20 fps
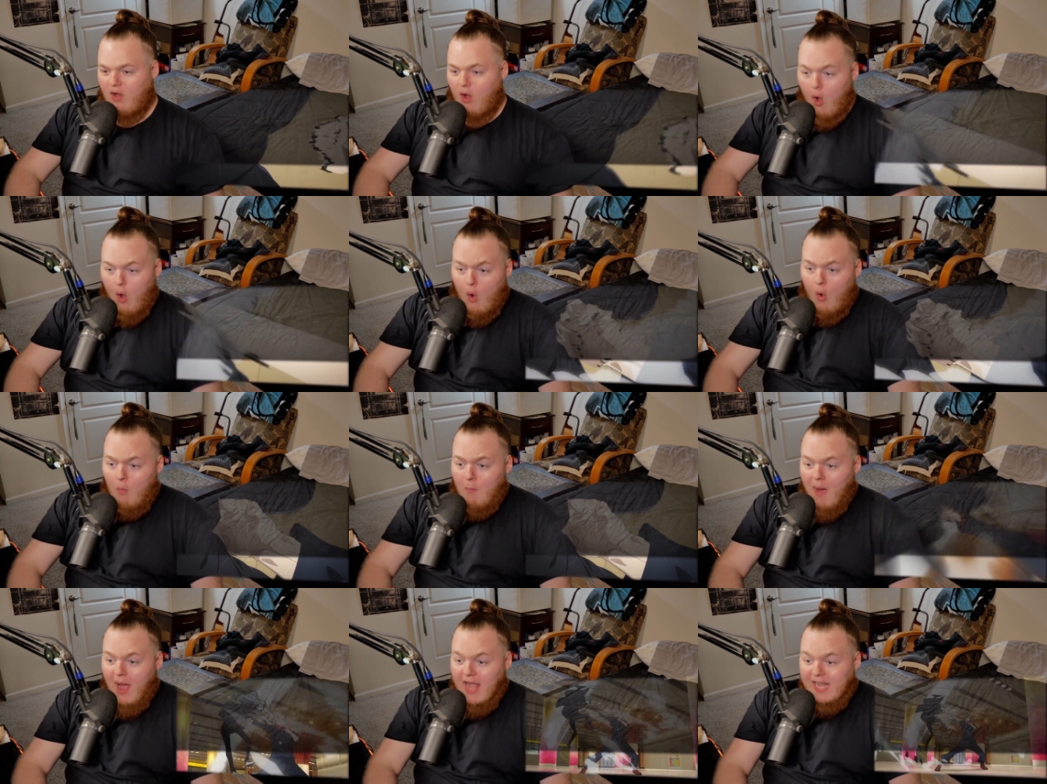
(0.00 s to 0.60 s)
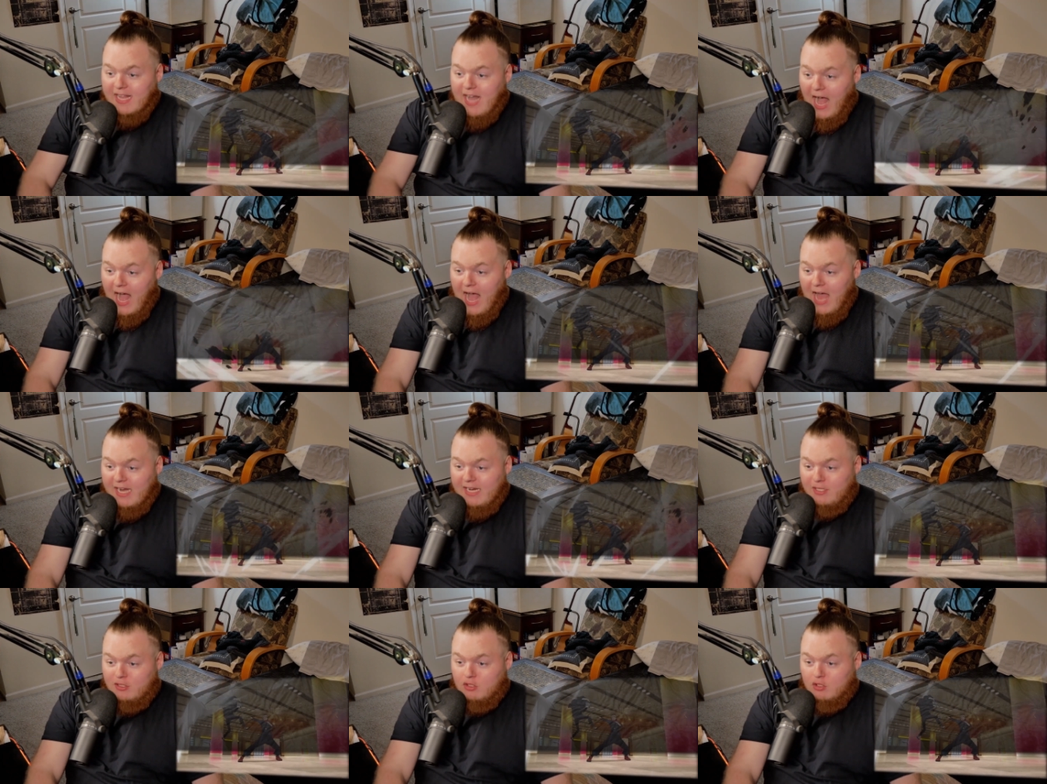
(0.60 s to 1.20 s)
Oh my
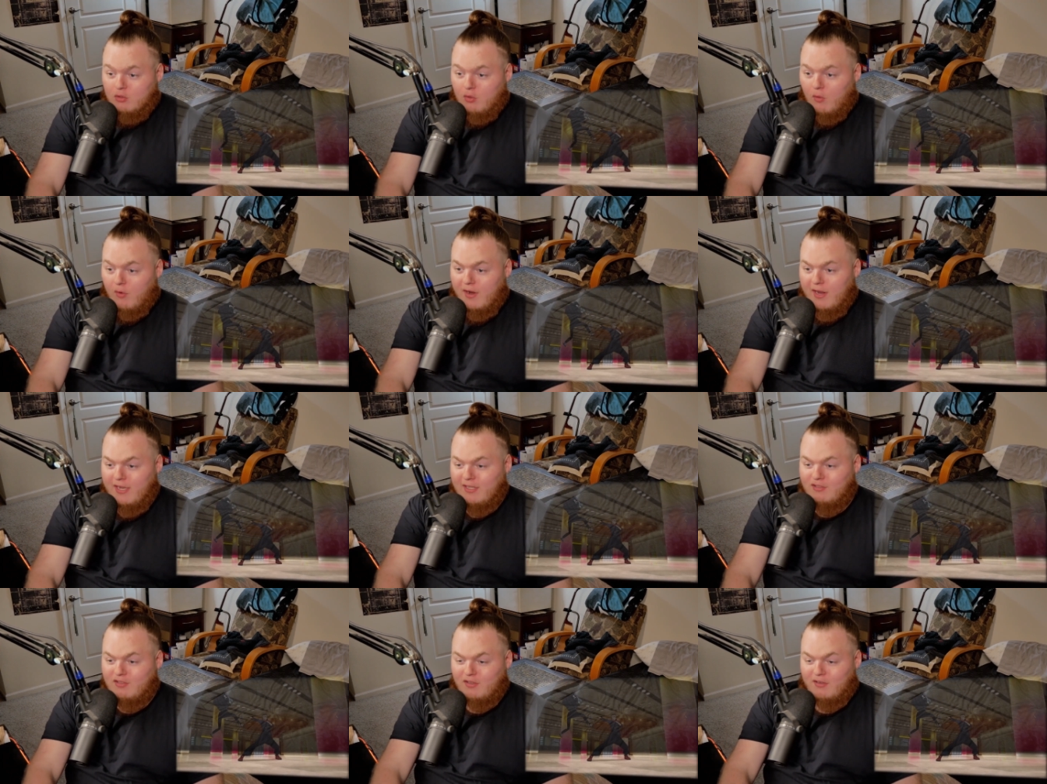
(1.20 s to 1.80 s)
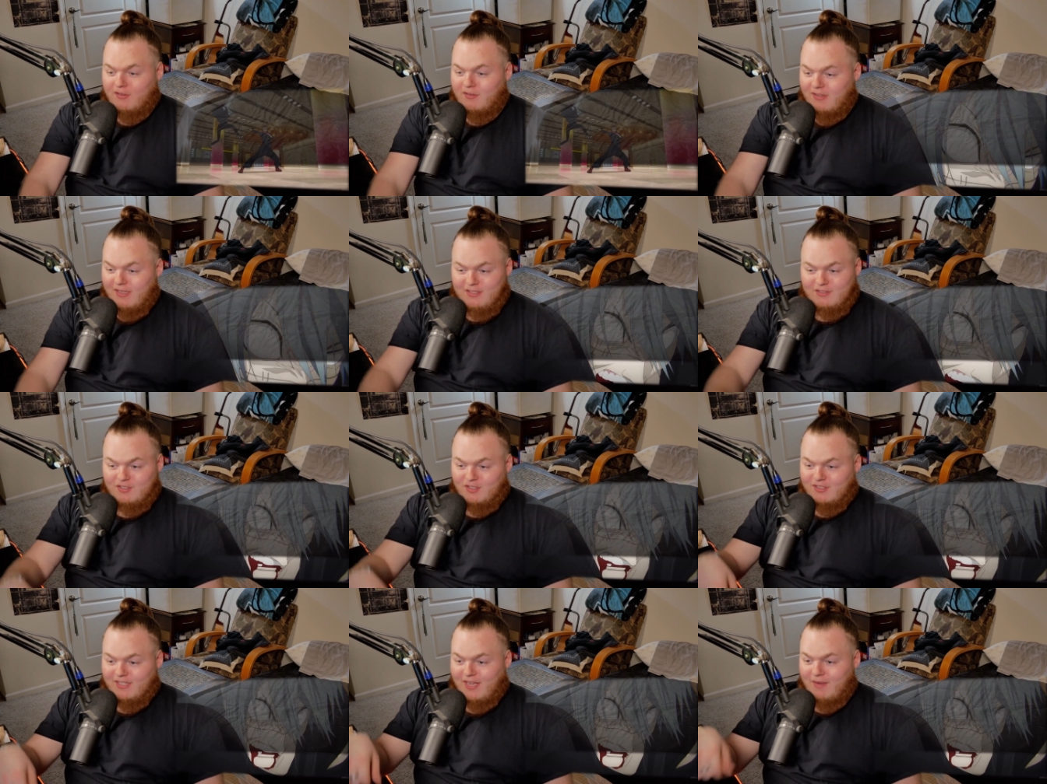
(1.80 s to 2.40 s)
God, Itadori. He took he
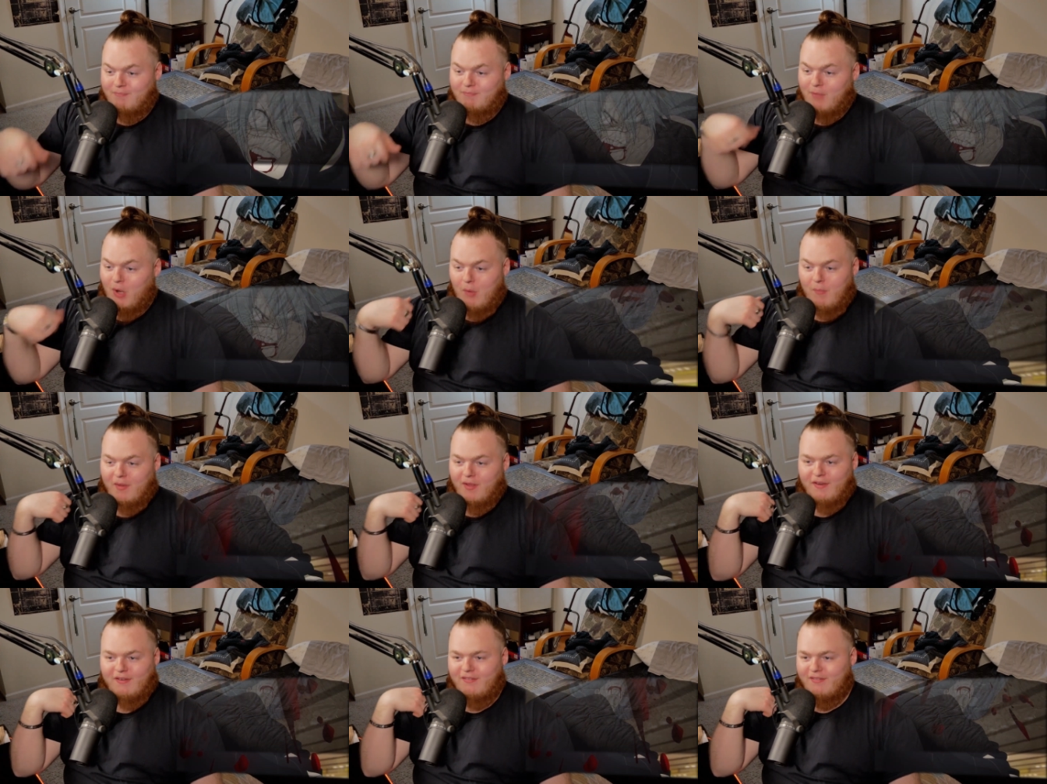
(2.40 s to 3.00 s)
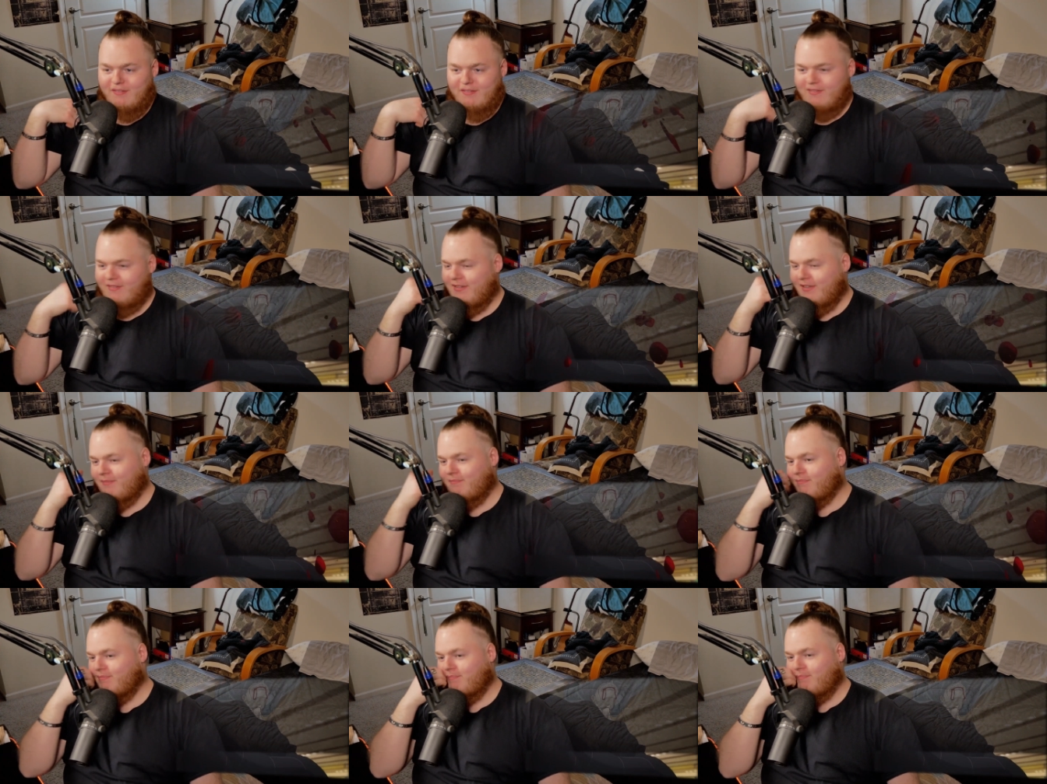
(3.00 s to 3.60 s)
took that moment
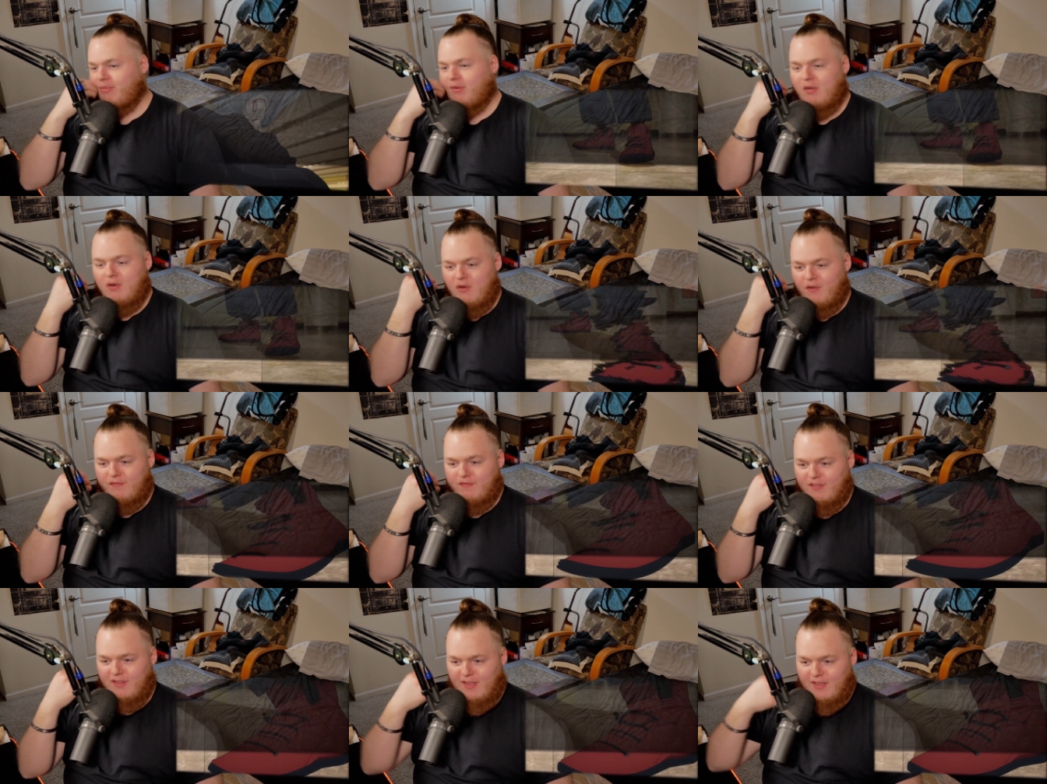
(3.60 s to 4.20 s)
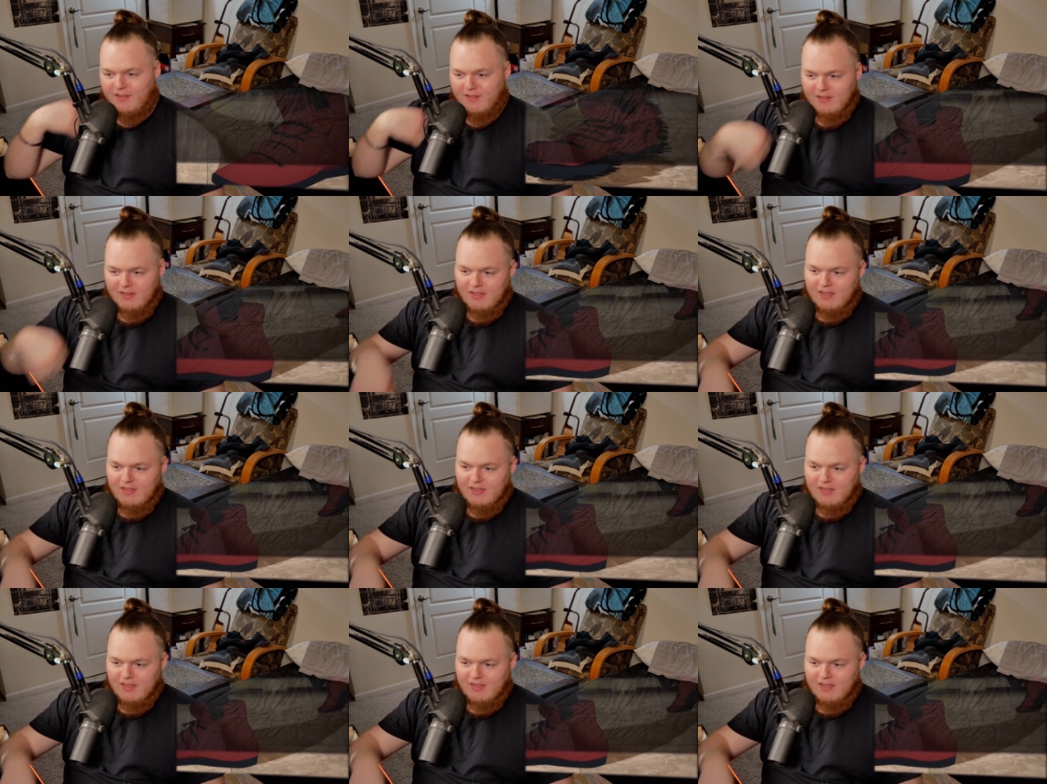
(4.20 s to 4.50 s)
beautifully.